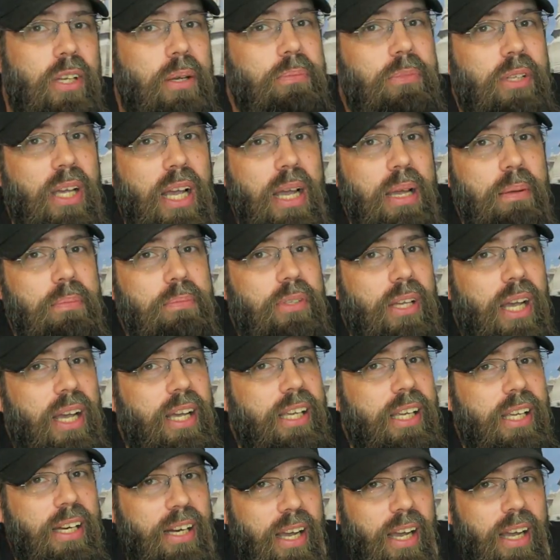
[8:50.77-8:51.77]
sometimes
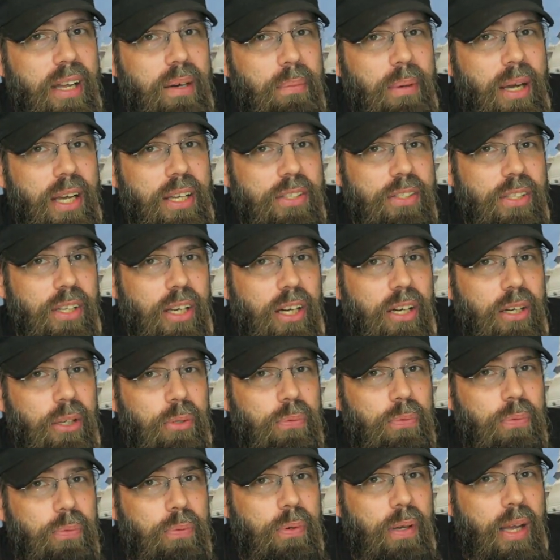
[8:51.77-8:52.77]
I get ahead of
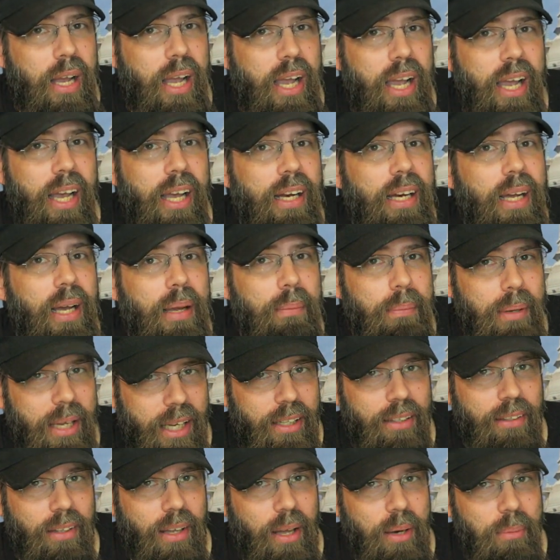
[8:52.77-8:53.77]
myself and I
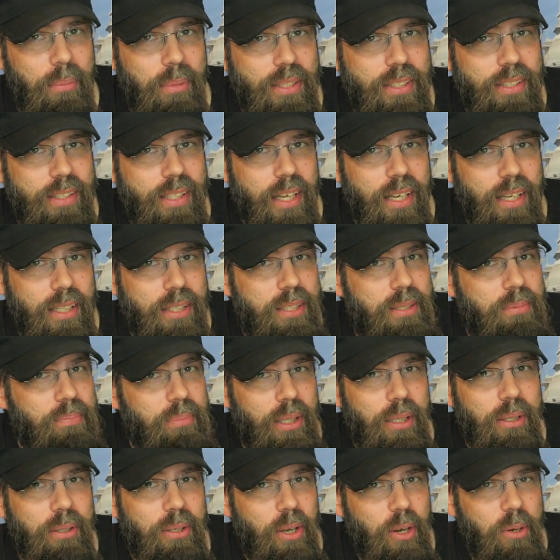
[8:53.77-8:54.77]
make a lot of
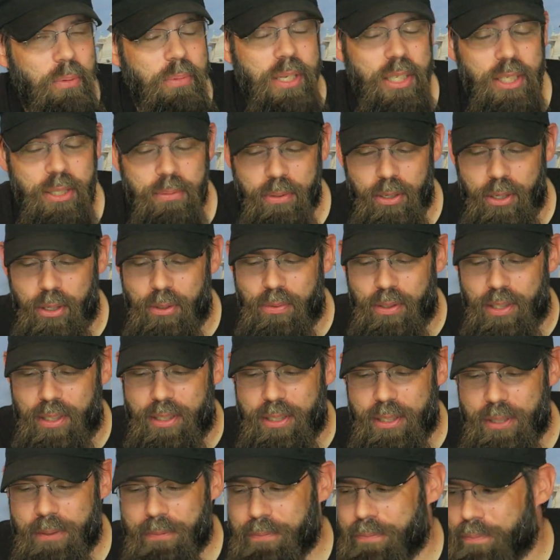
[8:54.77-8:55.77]
mistakes, but nobody's
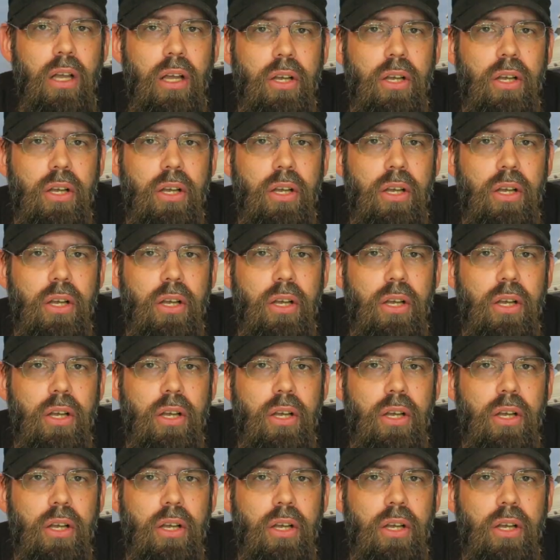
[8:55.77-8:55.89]
perfect.